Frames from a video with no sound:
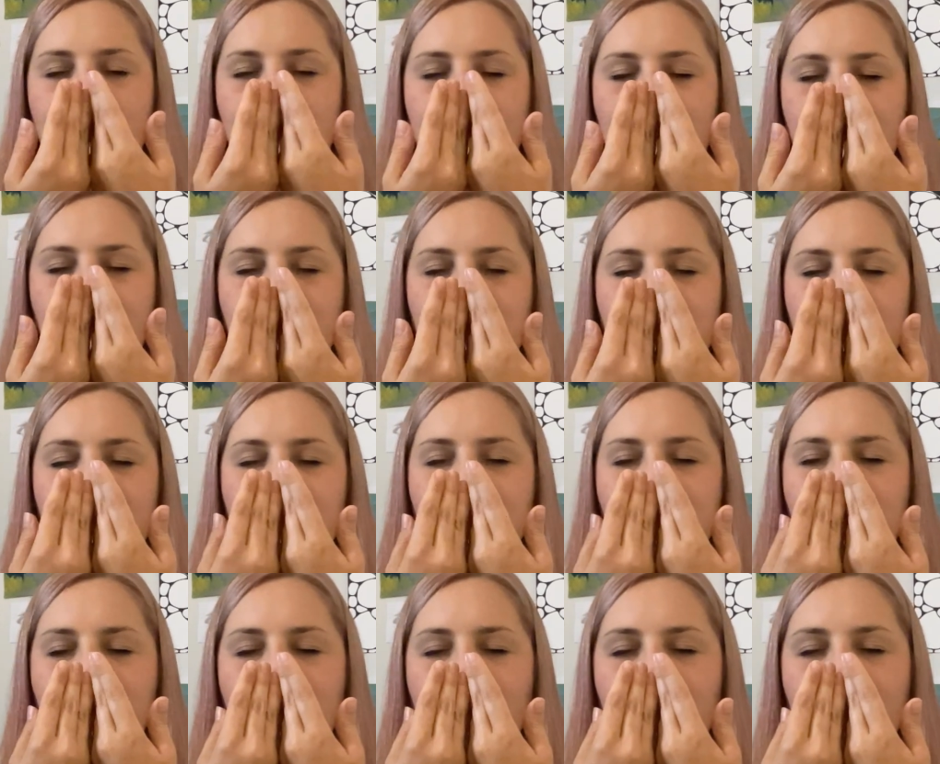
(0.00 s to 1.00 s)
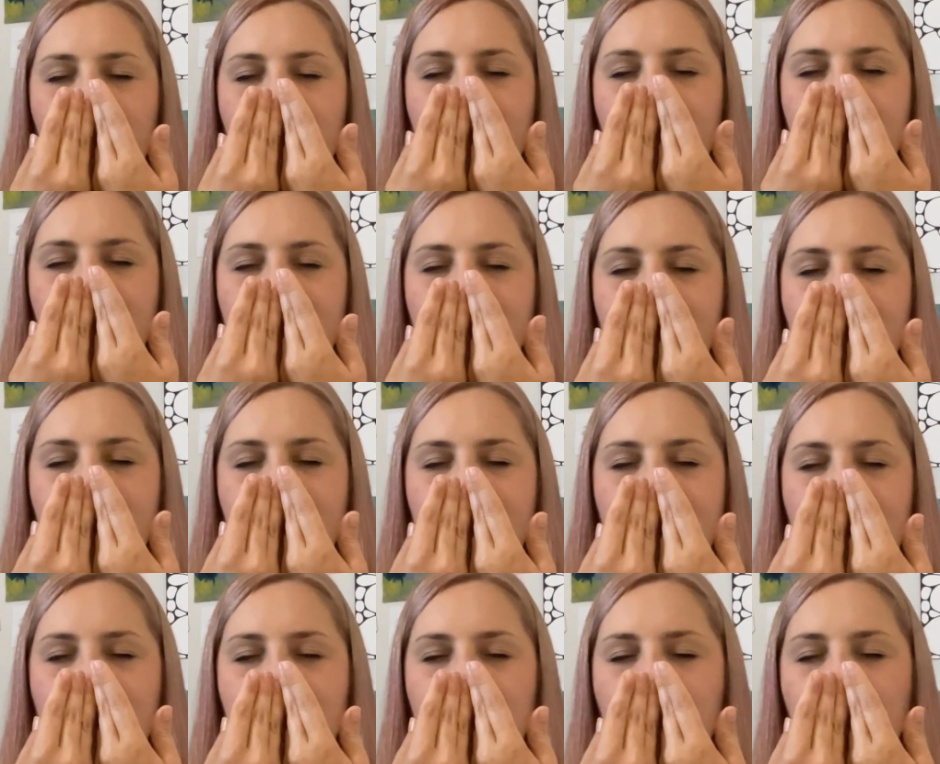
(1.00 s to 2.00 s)
towards your nose
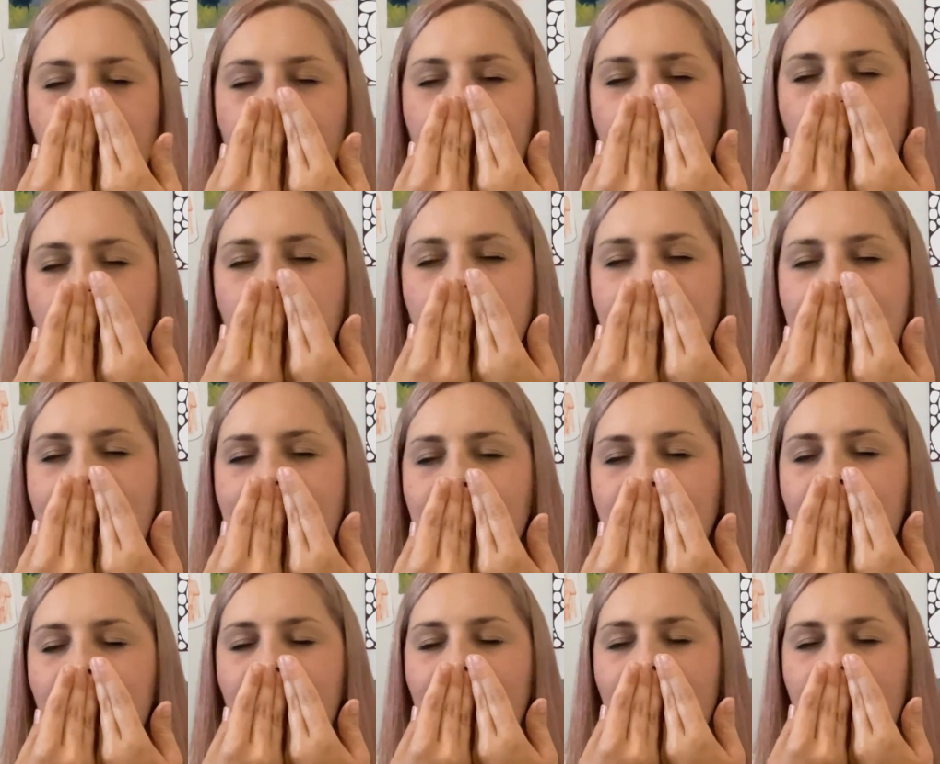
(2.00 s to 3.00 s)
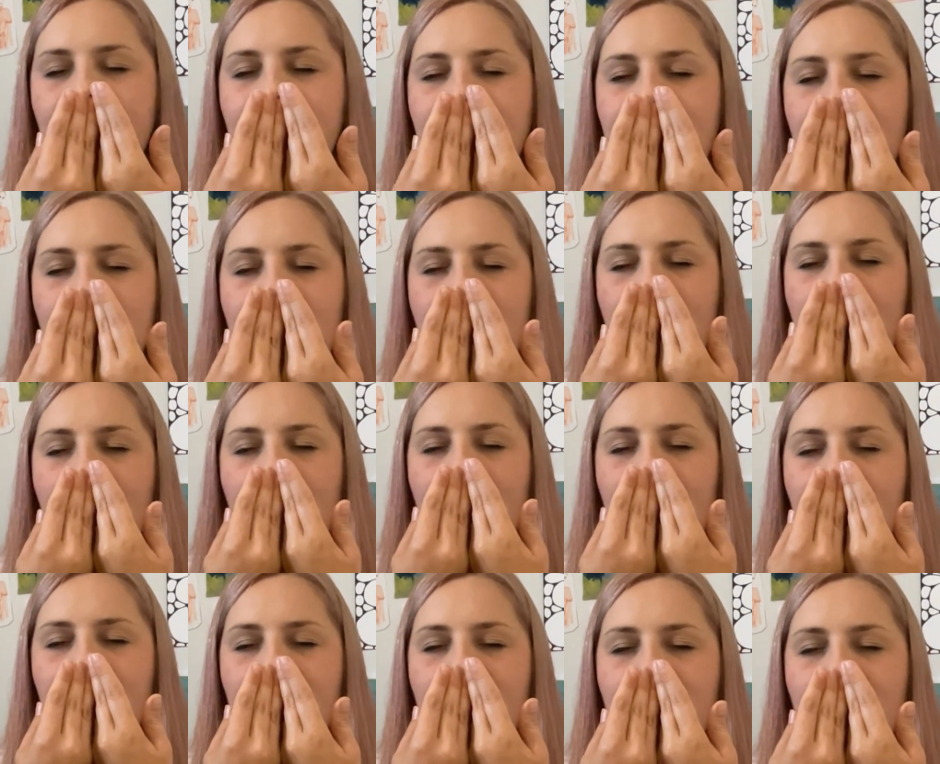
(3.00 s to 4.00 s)
and do a few deep breaths in and out.